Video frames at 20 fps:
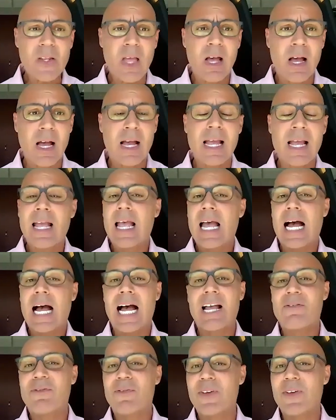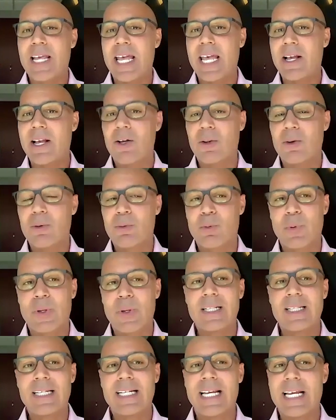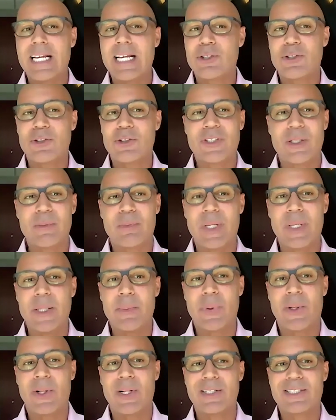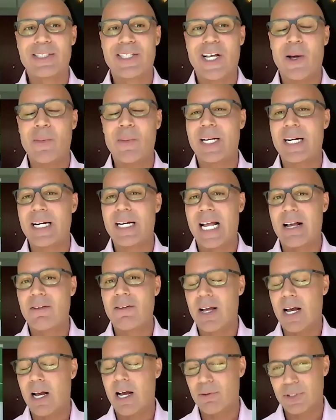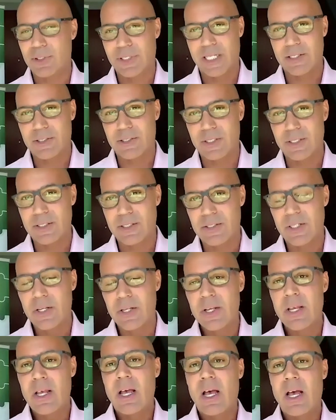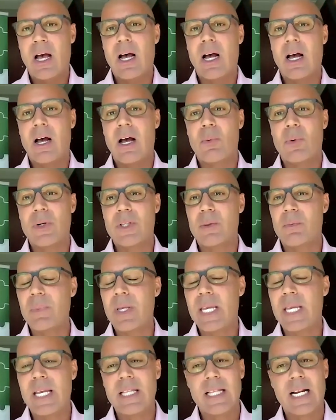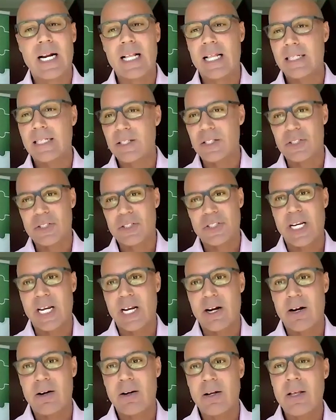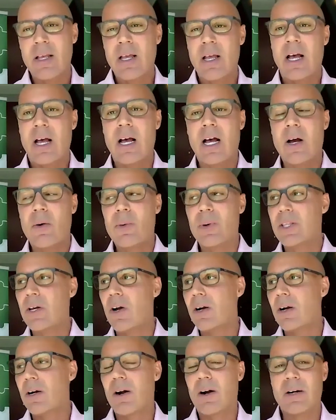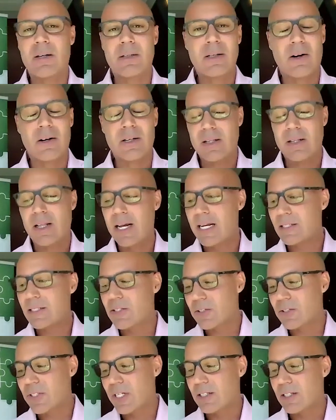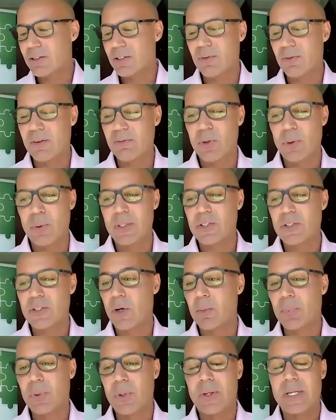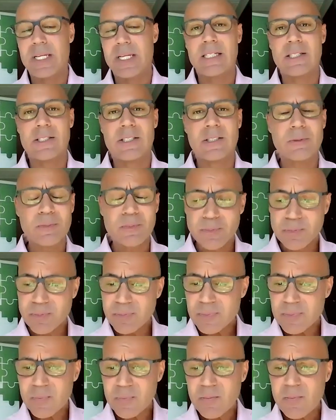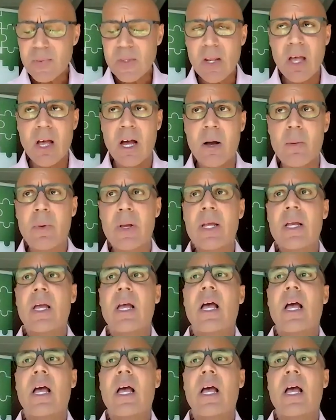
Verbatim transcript: uh, I finagle really interesting people to come in and have conversations uh, with me that I like to share with our, our, our, clients, our centers of influence, our employees. Um,